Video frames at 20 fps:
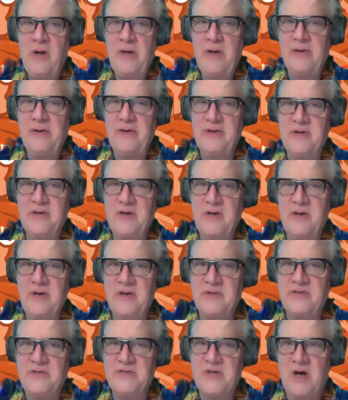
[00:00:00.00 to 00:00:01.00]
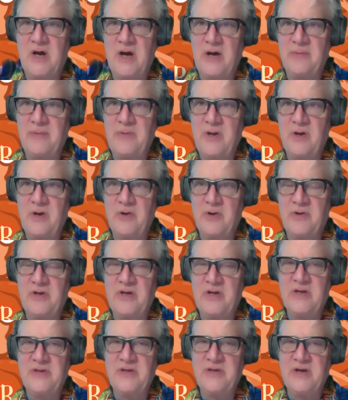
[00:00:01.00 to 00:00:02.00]
It's you know, to
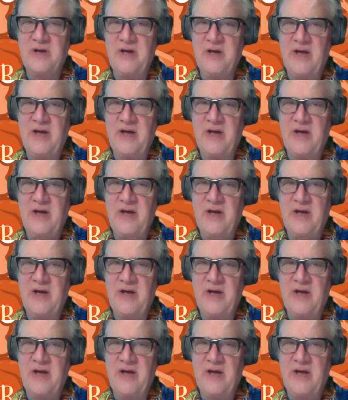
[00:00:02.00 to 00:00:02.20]
get the